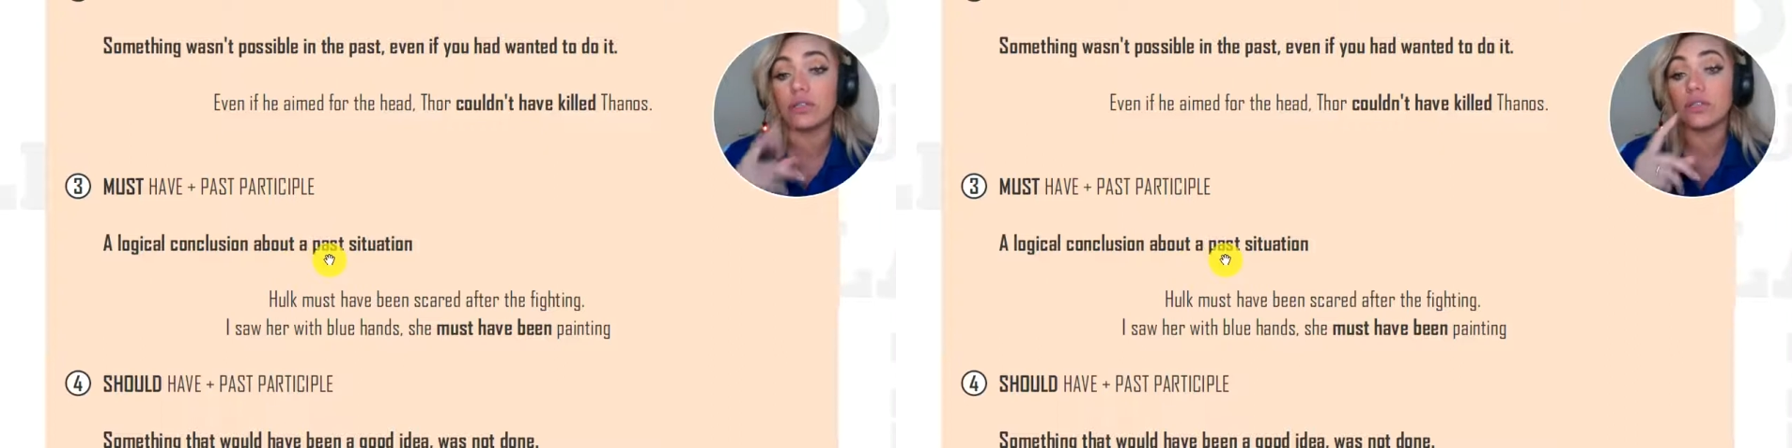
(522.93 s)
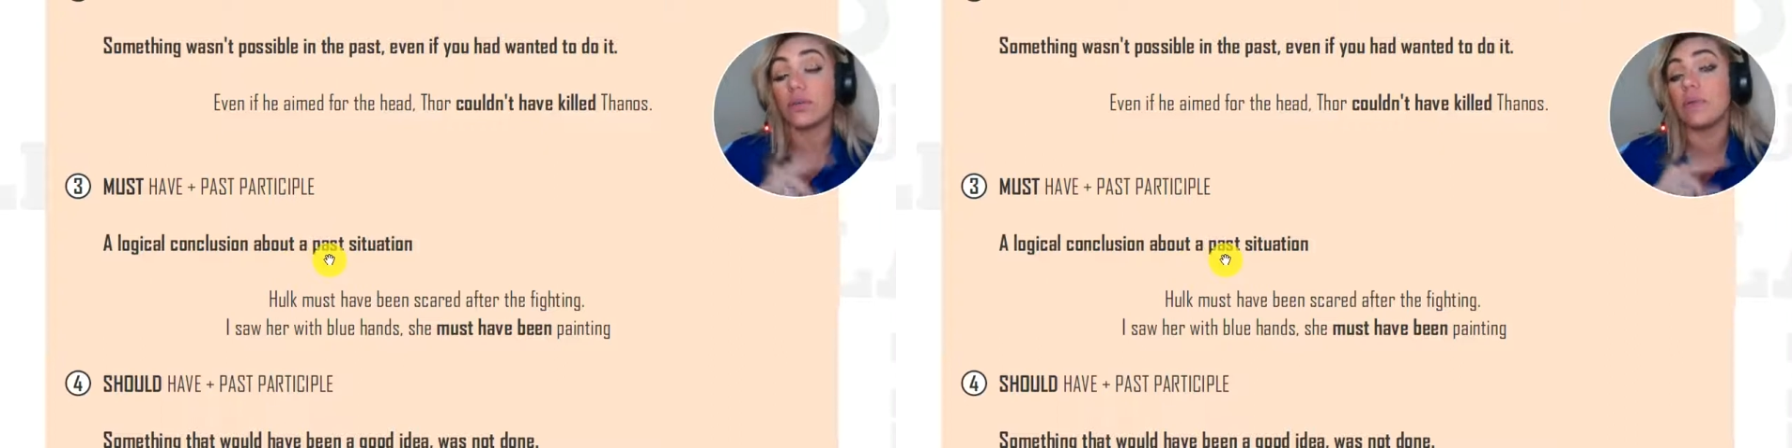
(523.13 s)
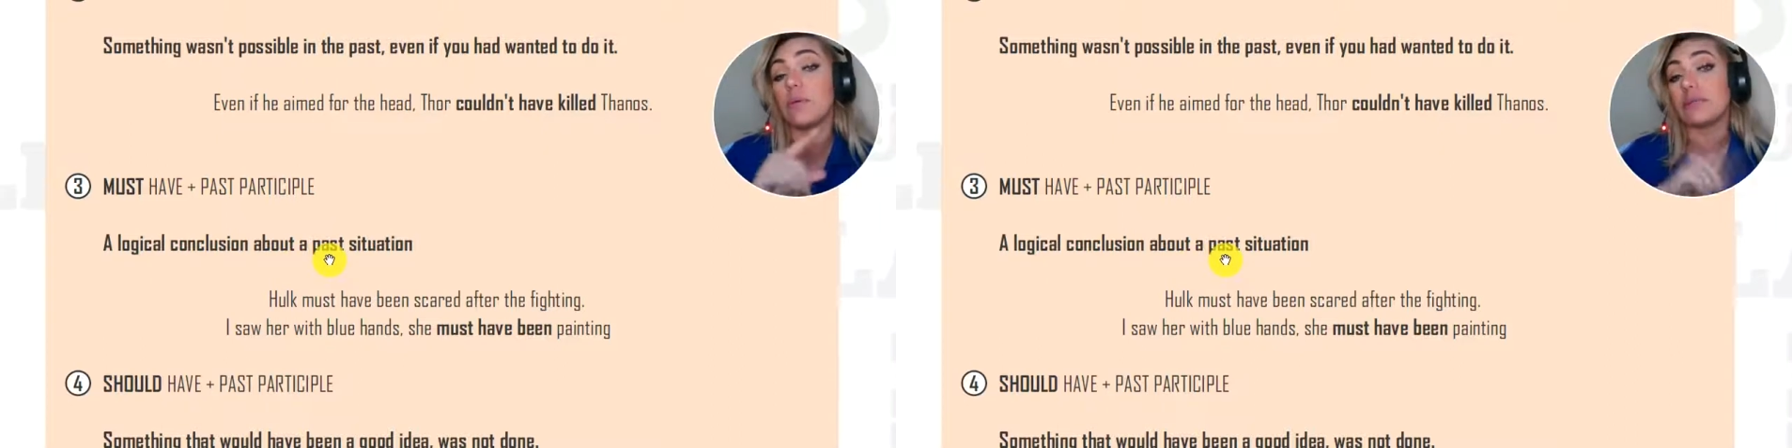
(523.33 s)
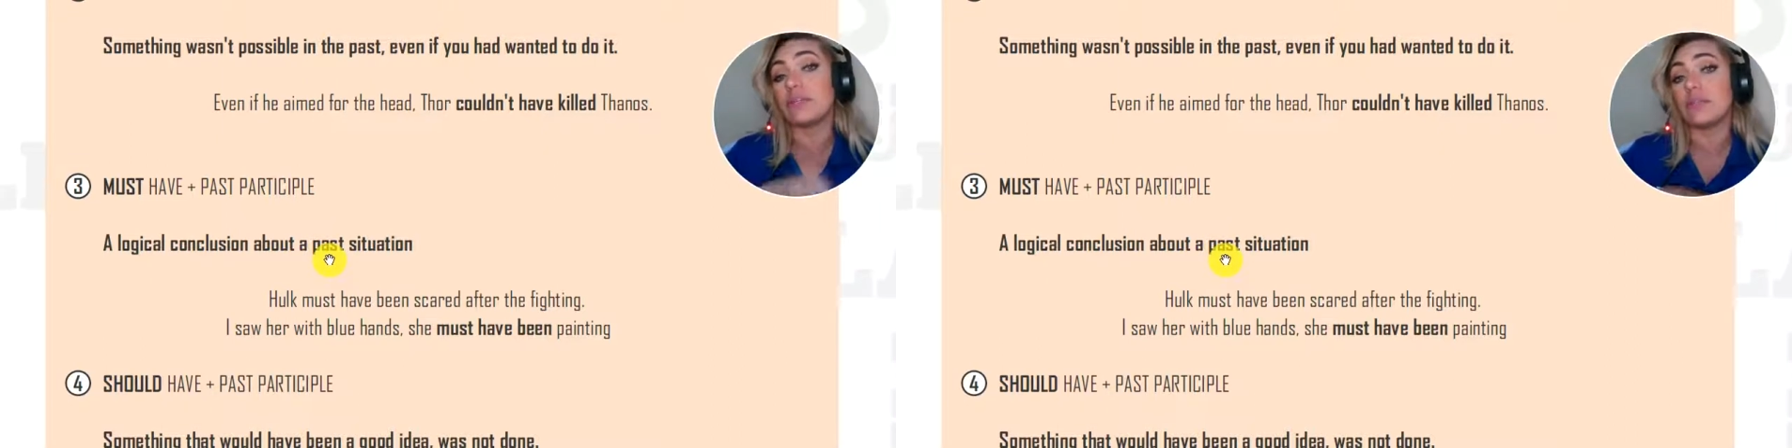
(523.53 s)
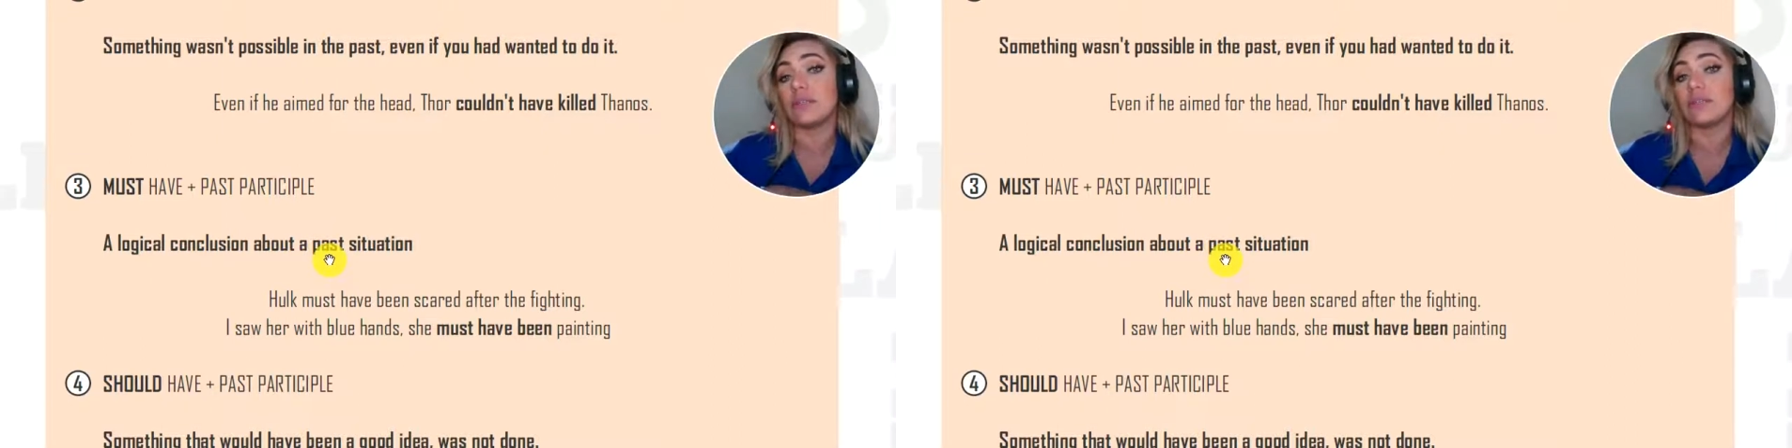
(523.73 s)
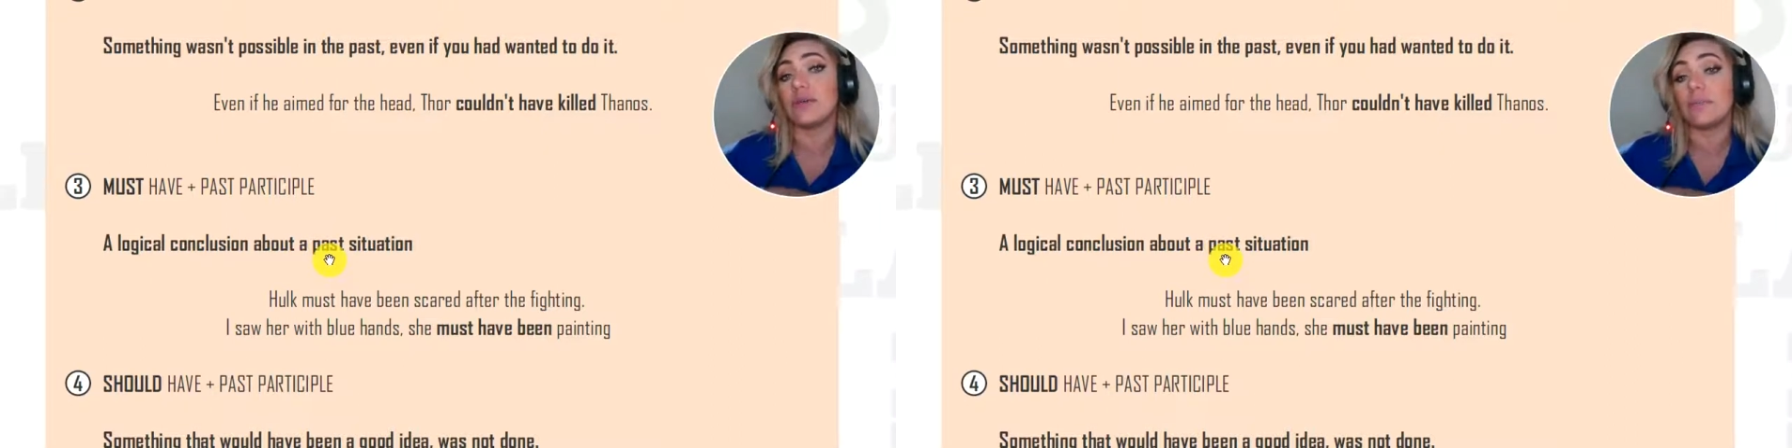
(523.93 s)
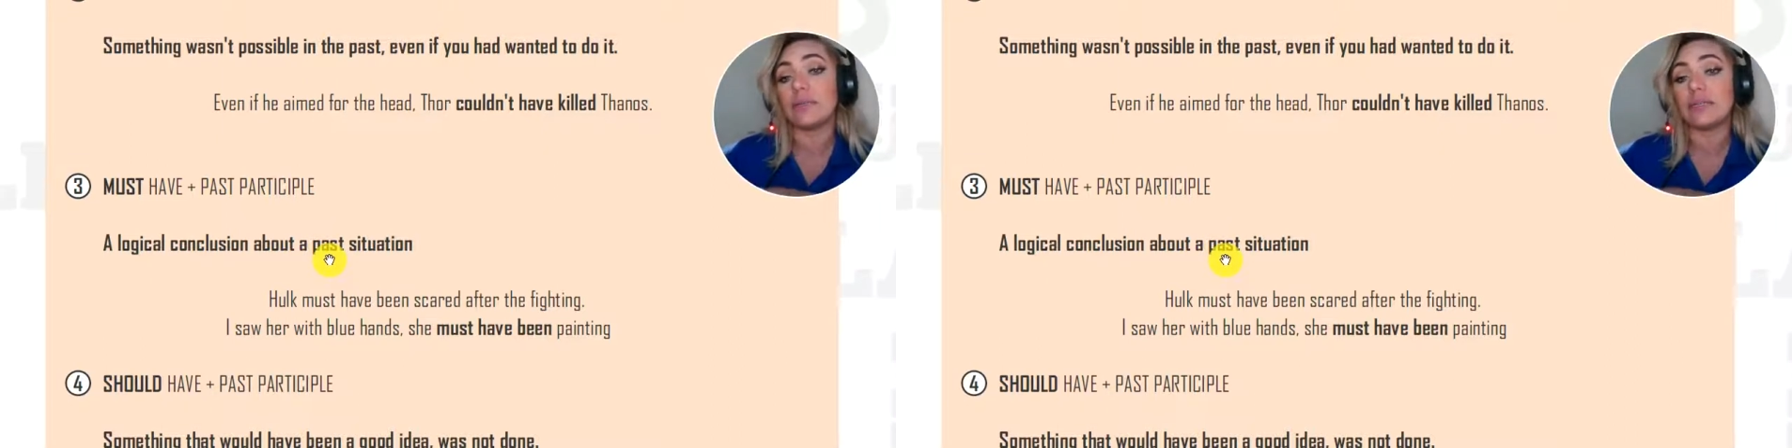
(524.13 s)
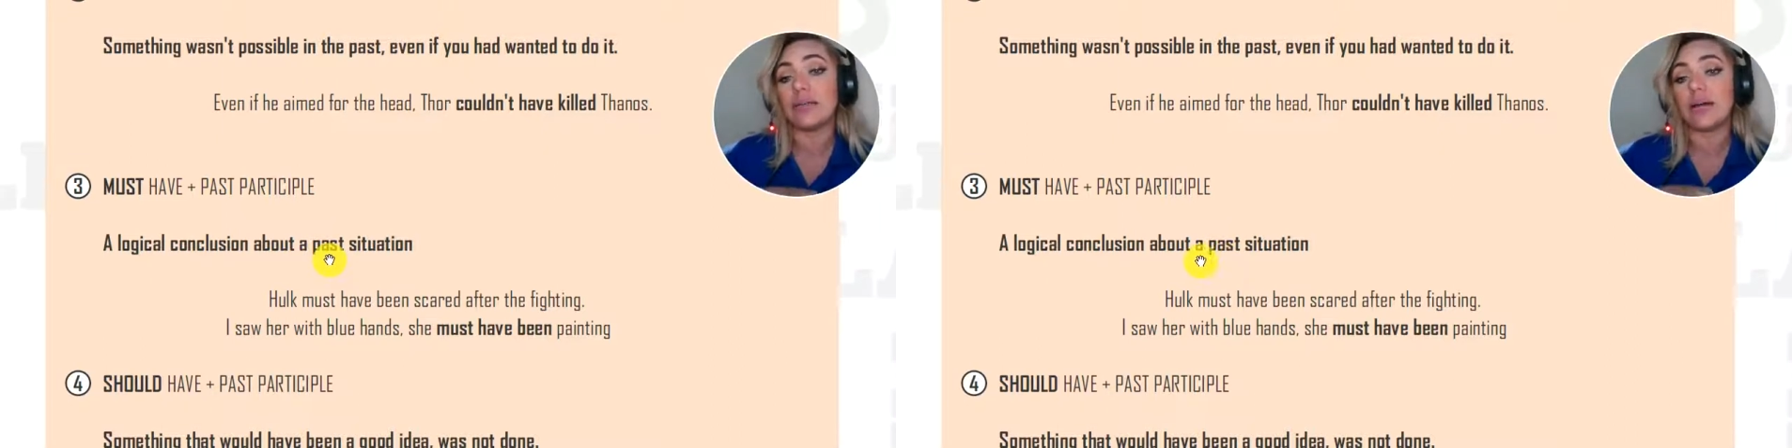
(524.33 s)
sobre uma situação no
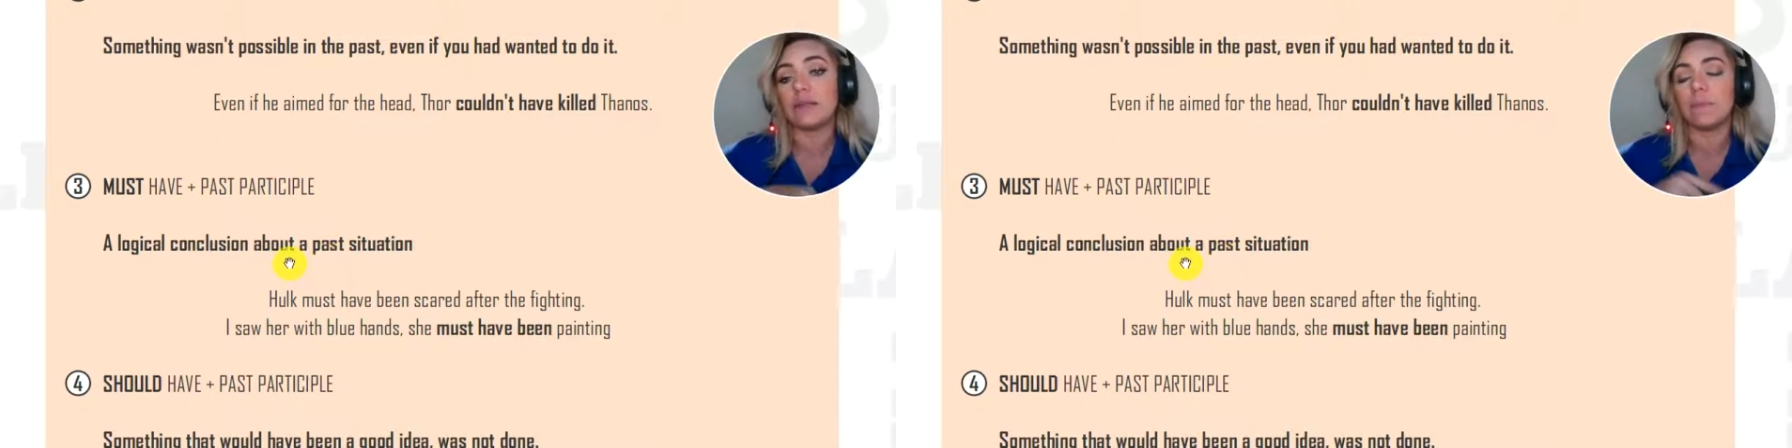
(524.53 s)
passado.